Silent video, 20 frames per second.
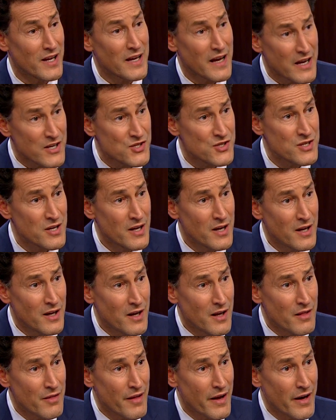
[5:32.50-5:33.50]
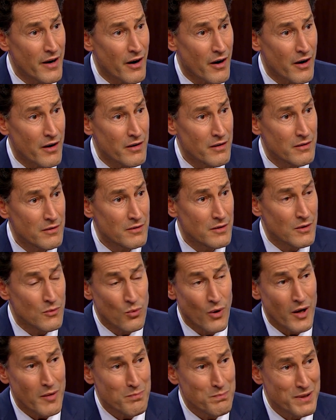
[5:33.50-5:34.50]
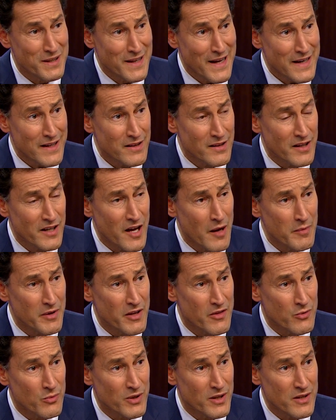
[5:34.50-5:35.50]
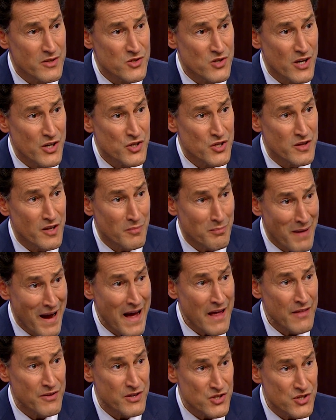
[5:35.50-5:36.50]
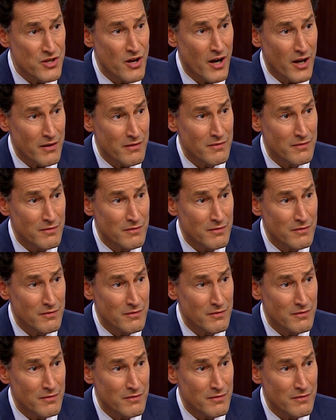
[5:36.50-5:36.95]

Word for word: guess they are, what, belatedly coming to the realization that math is not